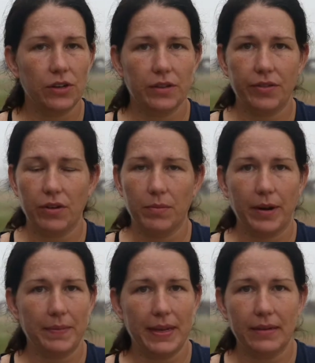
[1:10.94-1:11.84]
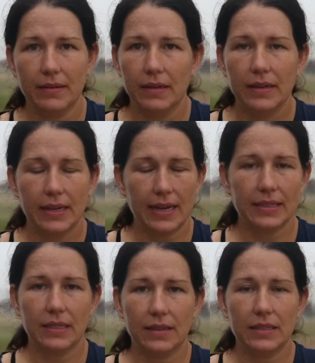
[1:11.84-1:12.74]
during the thoroughbred meet. Really?
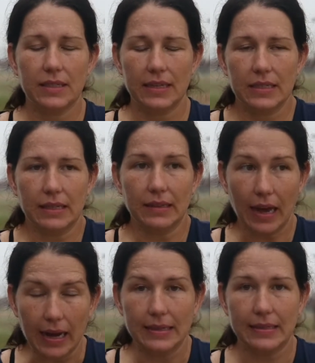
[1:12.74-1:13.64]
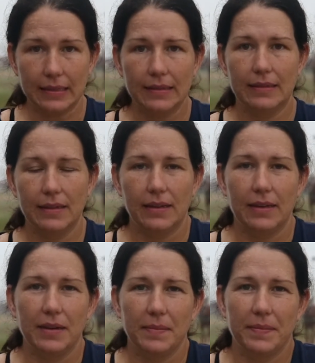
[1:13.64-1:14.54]
Yes, it's it's a lot. Yeah.
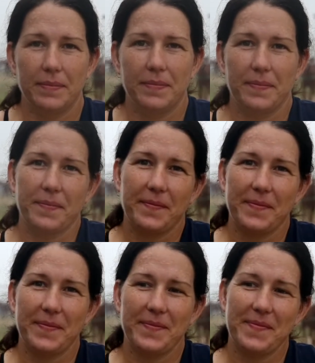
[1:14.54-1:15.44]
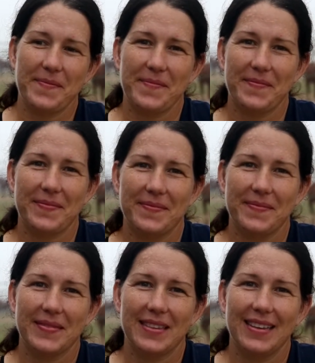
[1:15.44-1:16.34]
So what does it mean to be back at Delta Downs? I know
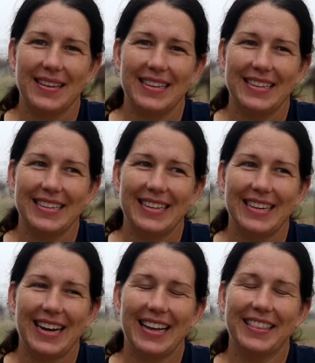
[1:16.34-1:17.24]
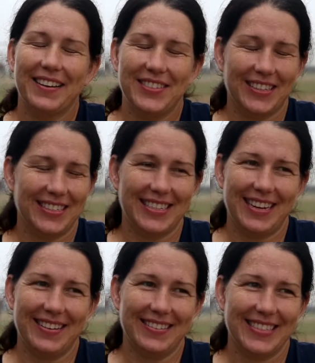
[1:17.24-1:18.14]
you like this track. I These love are Delta your
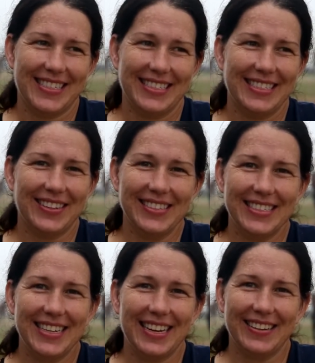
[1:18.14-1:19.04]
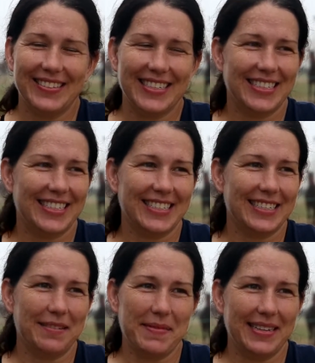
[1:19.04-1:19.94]
Downs. people. Delta like, Downs is yeah. just
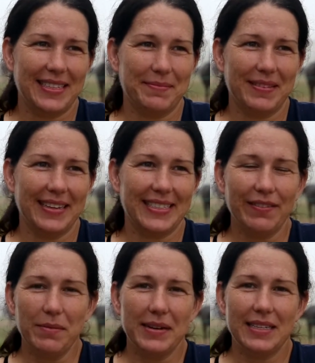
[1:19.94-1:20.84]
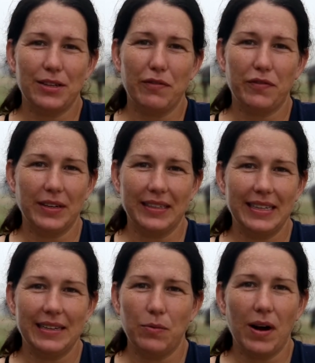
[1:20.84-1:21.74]
an amazing place. Everybody's so friendly
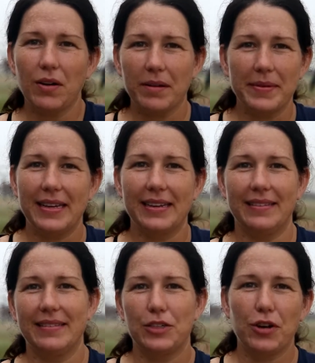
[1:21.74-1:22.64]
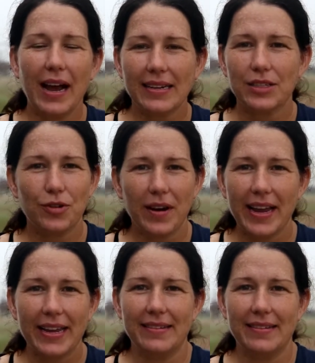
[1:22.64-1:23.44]
and welcoming, and the track is great.